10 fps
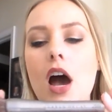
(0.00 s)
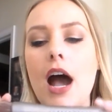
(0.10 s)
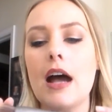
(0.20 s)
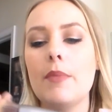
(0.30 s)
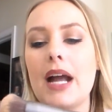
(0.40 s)

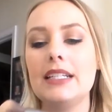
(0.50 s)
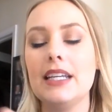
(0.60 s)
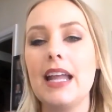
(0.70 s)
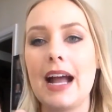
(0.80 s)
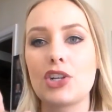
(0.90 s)
I
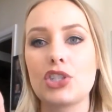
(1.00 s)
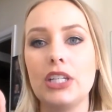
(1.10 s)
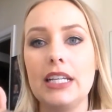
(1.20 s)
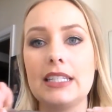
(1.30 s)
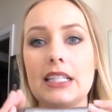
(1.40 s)
did
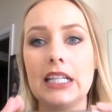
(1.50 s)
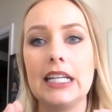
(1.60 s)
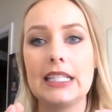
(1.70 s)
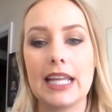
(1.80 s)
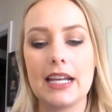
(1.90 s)
actually
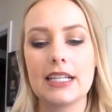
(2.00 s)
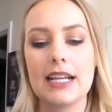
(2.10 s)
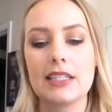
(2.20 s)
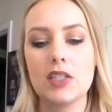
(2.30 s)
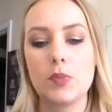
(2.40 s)
clean and
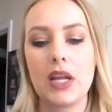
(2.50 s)
sanitize this,